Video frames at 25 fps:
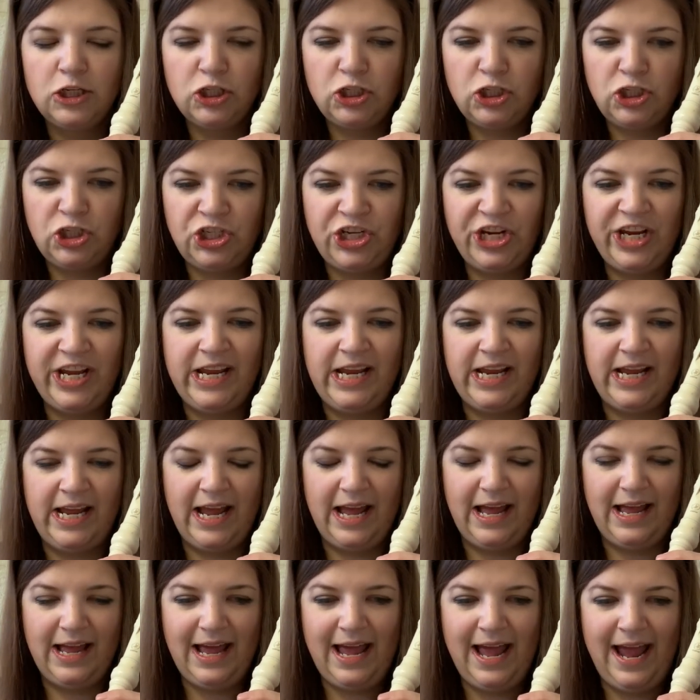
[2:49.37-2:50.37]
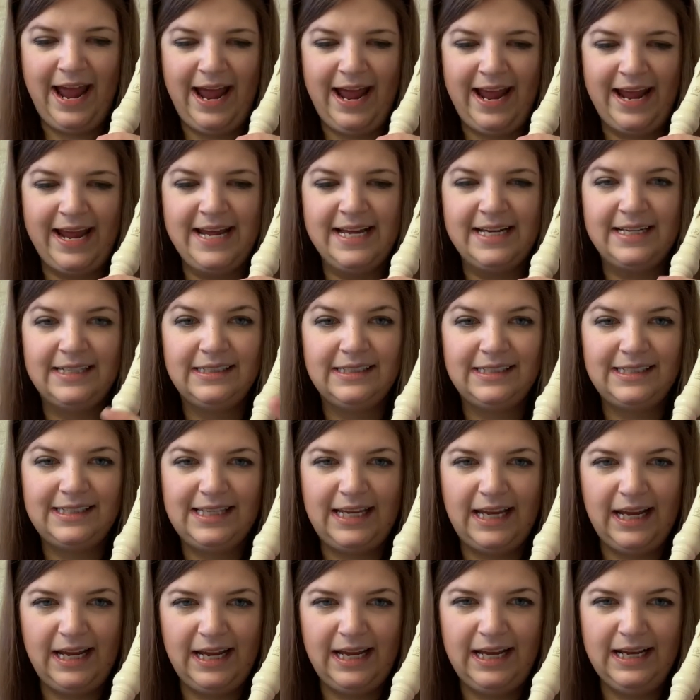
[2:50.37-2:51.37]
G, A,
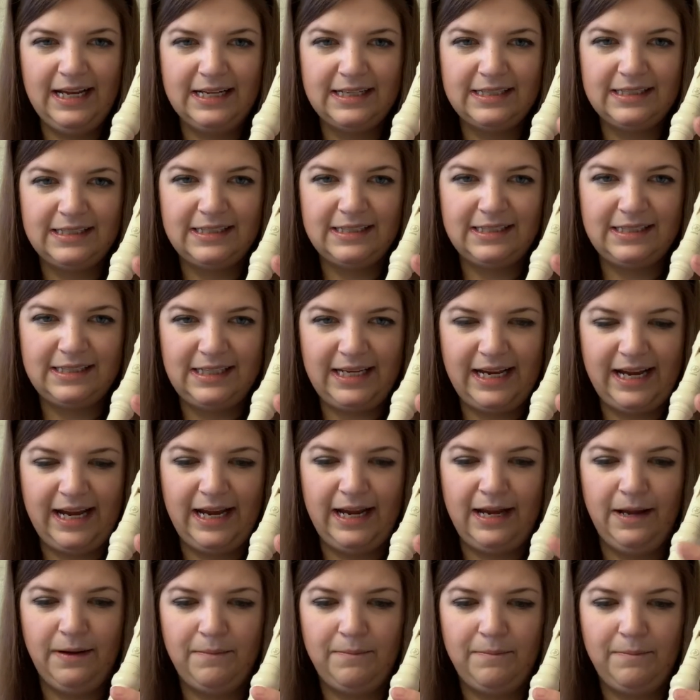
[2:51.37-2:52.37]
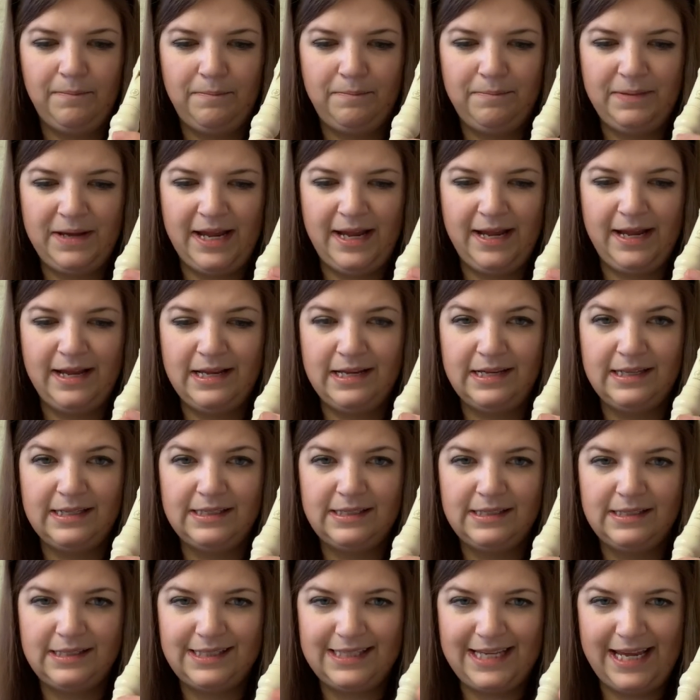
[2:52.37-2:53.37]
C, C, B,
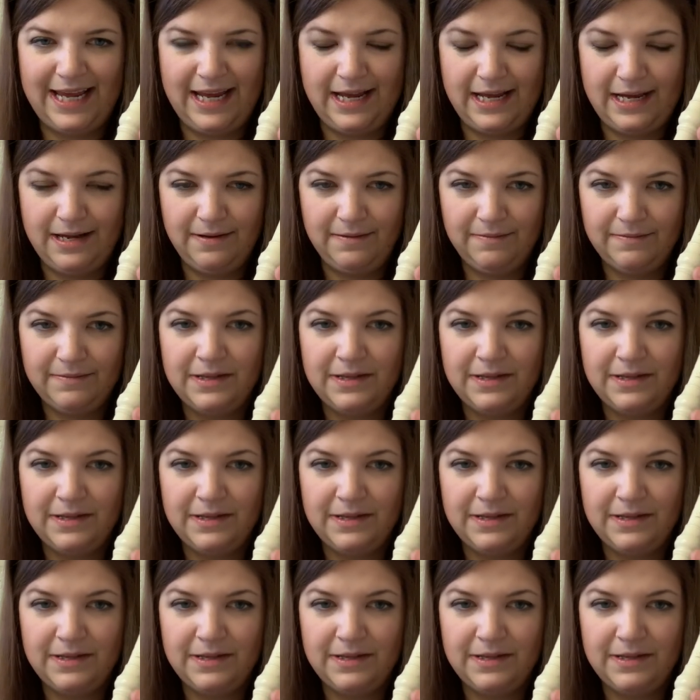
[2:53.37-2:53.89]
C,